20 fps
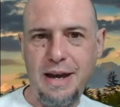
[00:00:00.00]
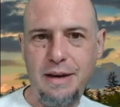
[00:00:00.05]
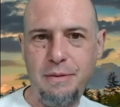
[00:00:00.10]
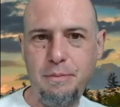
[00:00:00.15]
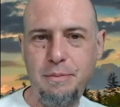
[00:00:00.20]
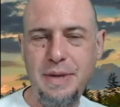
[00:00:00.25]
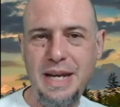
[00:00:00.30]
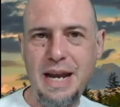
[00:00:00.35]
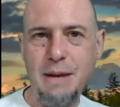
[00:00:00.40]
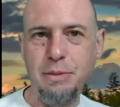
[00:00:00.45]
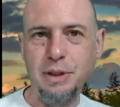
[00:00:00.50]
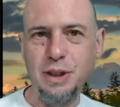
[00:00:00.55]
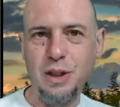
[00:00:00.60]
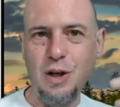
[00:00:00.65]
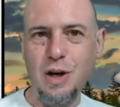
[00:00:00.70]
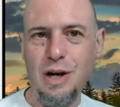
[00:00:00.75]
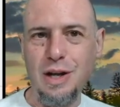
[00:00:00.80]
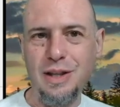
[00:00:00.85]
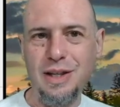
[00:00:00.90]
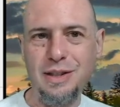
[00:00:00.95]
be able to
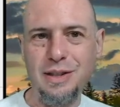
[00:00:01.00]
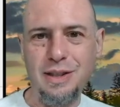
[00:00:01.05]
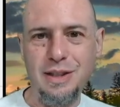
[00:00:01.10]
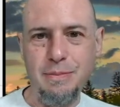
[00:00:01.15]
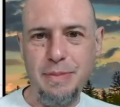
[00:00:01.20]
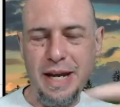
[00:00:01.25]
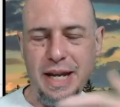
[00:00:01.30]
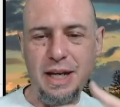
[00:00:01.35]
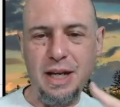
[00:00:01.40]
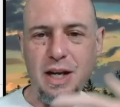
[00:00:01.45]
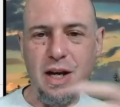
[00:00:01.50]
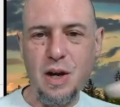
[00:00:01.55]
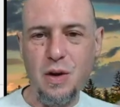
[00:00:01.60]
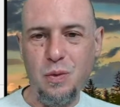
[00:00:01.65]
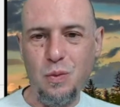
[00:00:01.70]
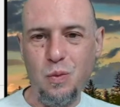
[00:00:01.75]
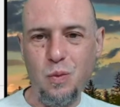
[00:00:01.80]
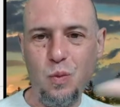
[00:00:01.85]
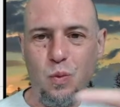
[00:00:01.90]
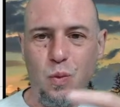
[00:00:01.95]
call this depending
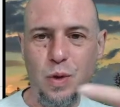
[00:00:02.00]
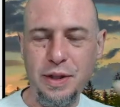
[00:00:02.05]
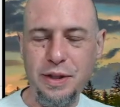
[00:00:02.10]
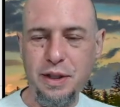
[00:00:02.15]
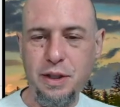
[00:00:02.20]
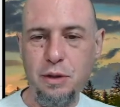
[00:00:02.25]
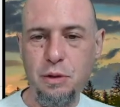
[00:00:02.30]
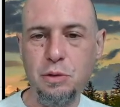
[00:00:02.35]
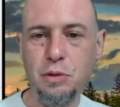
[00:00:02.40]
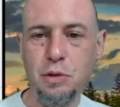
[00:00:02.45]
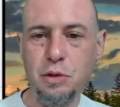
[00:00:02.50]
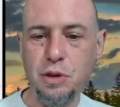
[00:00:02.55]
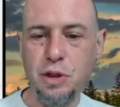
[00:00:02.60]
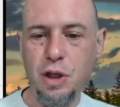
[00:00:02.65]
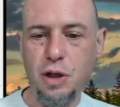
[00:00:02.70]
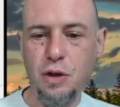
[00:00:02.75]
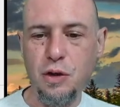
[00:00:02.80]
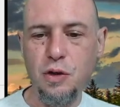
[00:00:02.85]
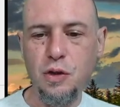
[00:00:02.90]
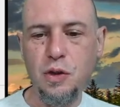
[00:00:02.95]
on what the user
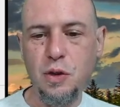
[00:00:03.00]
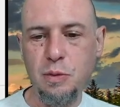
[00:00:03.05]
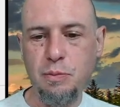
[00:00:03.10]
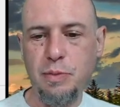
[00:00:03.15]
chose.